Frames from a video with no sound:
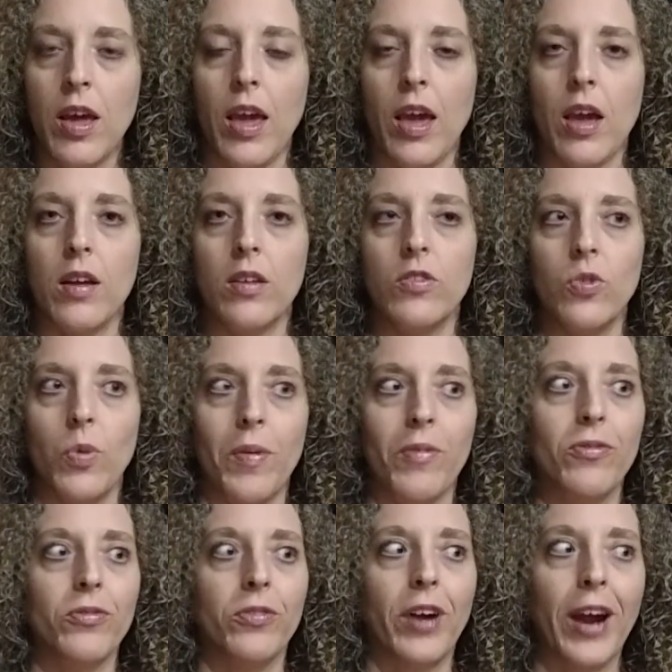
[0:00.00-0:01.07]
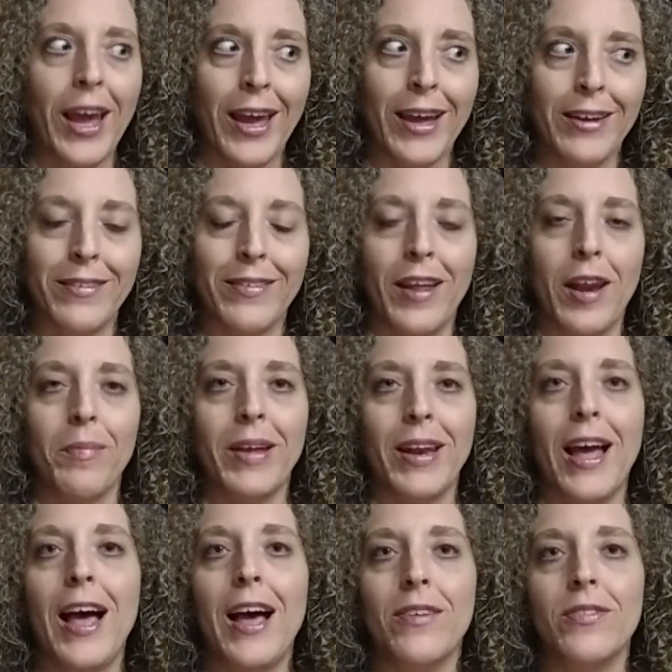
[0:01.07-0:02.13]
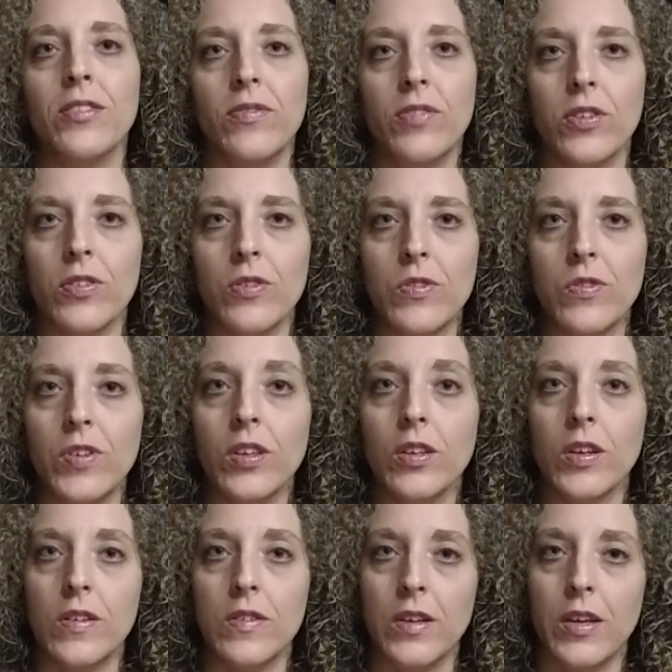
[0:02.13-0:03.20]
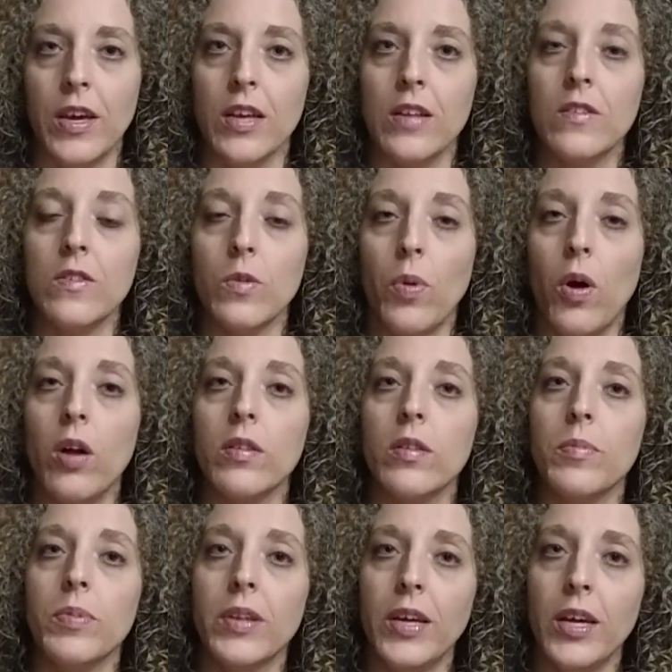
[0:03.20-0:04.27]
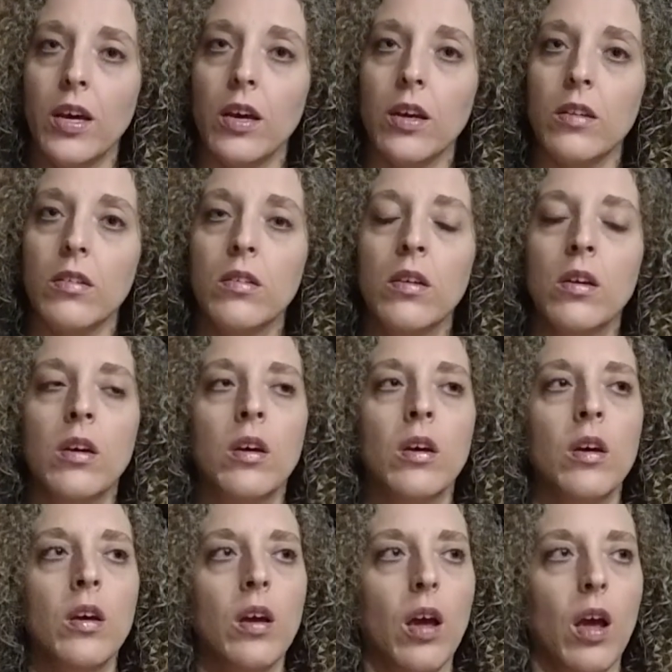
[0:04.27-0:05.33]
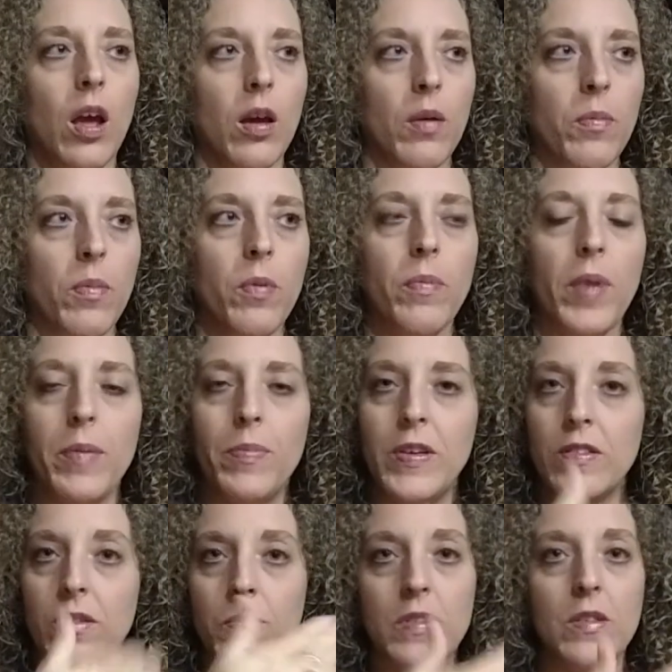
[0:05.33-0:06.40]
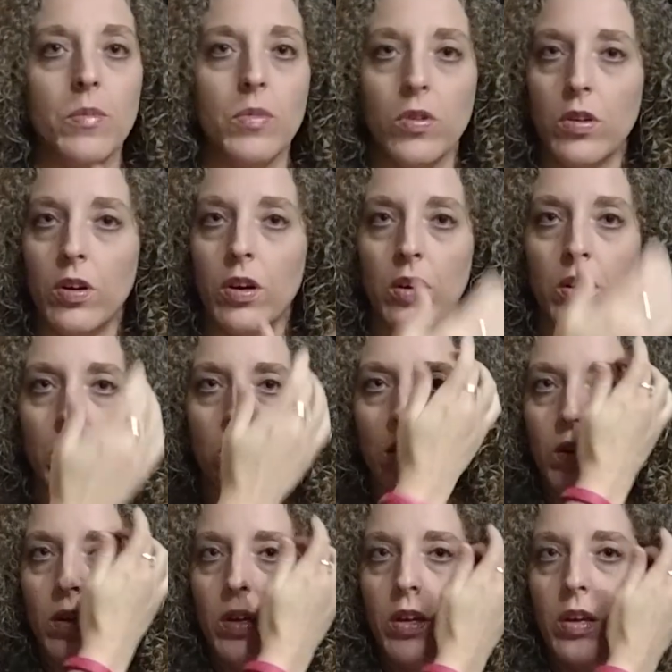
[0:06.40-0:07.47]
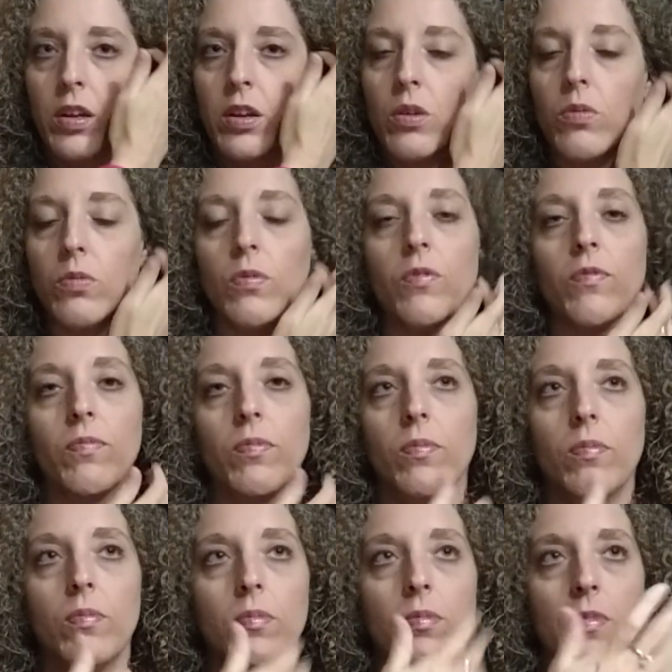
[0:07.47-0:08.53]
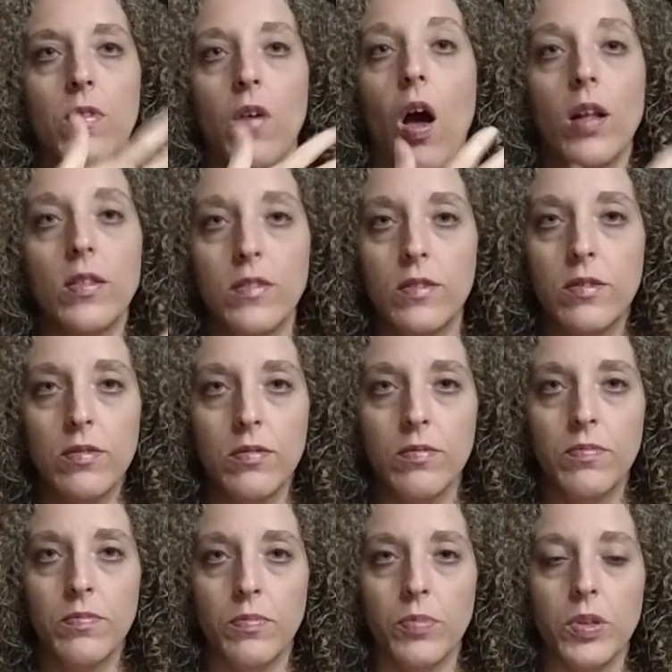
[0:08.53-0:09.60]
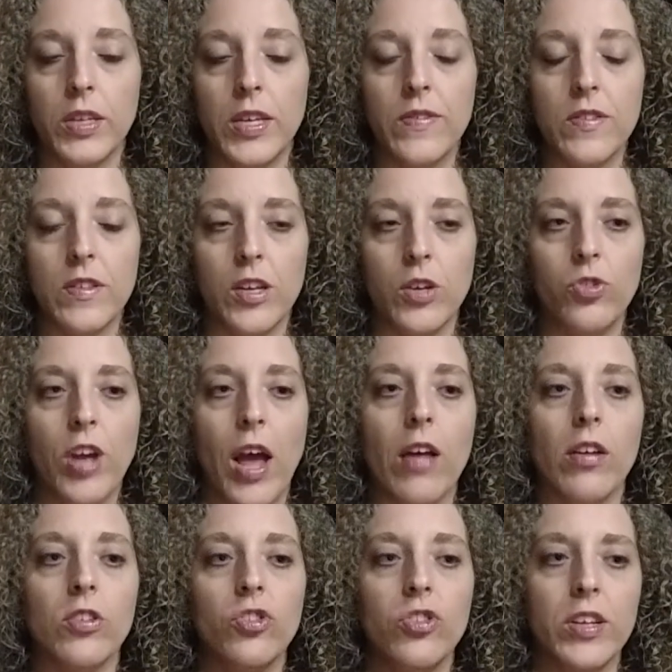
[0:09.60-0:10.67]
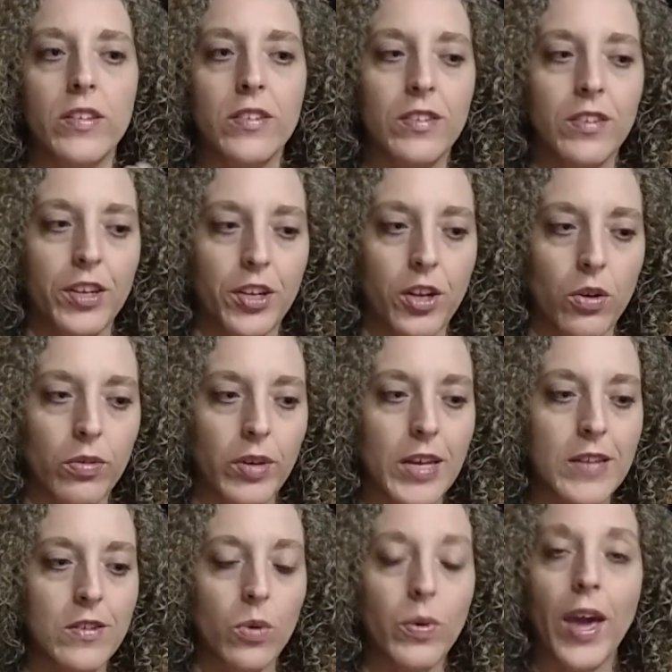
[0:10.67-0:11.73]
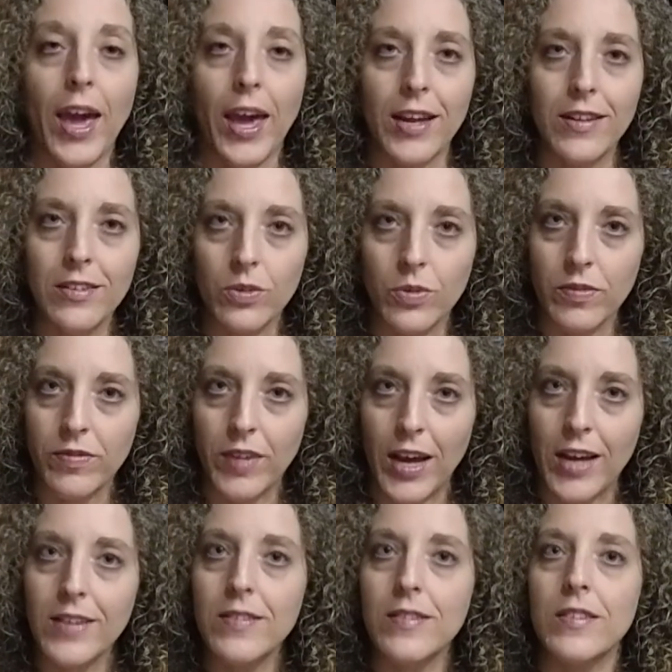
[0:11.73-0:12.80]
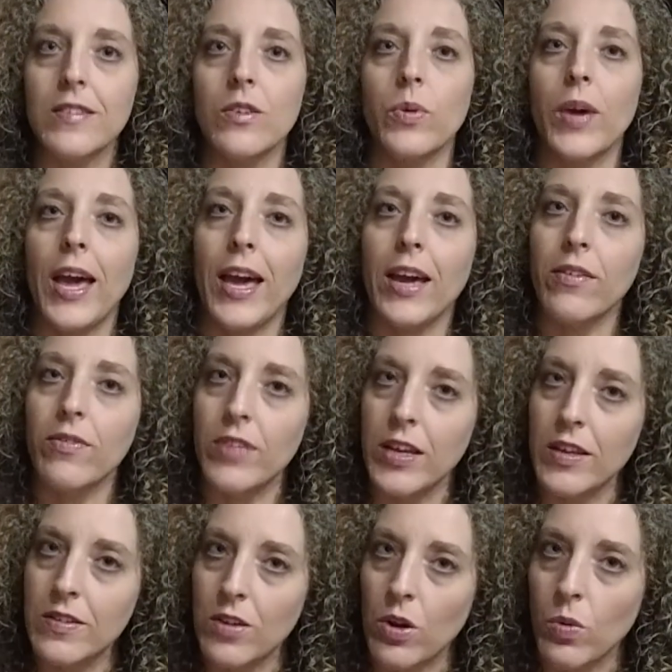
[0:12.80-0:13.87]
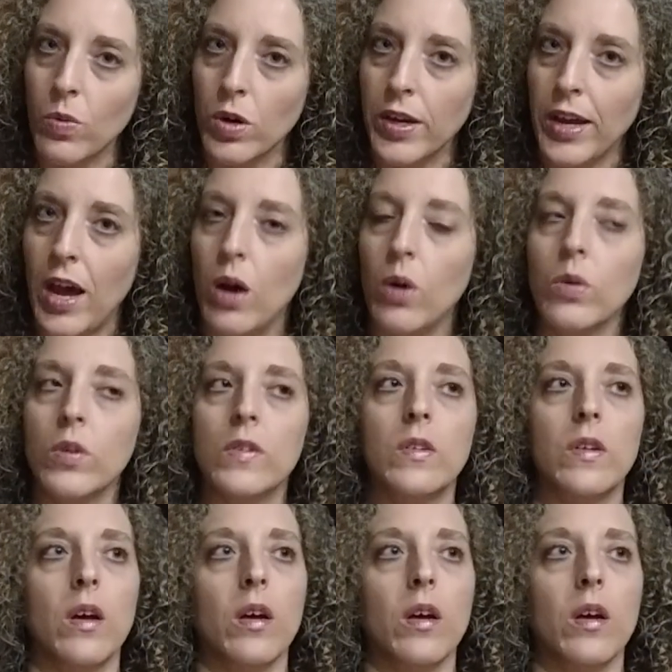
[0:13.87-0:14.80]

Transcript: And so I'm afraid that I'm going to have to feel those feelings again. So part of the plan might be some similar, you know, thoughts, beliefs that you challenge, that, you know, it's okay to invest. It's okay if things don't work out.